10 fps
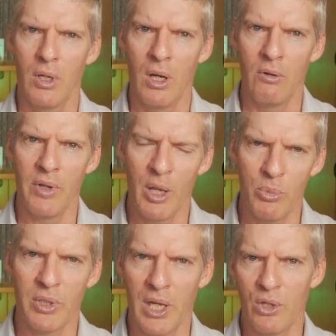of
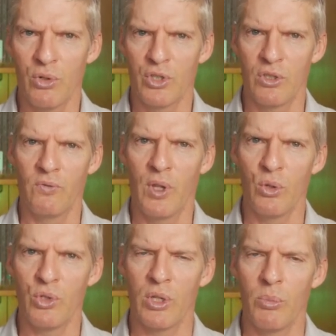Applegate Christian
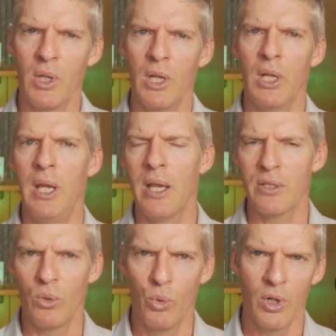Fellowship. He
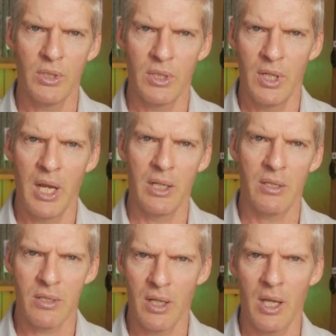hasn't worked a day in
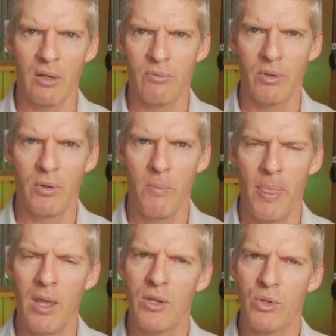his life.
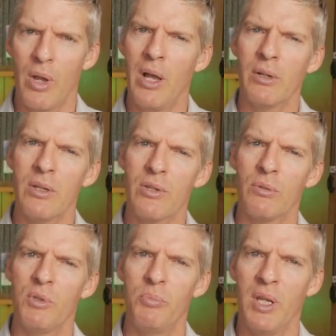So how can
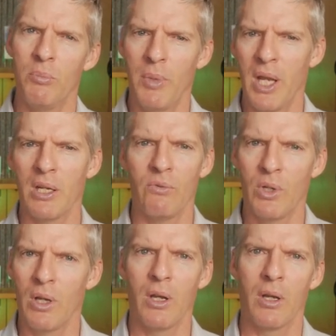someone be a man of
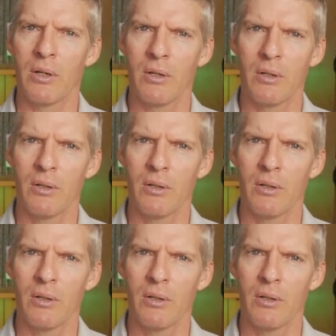God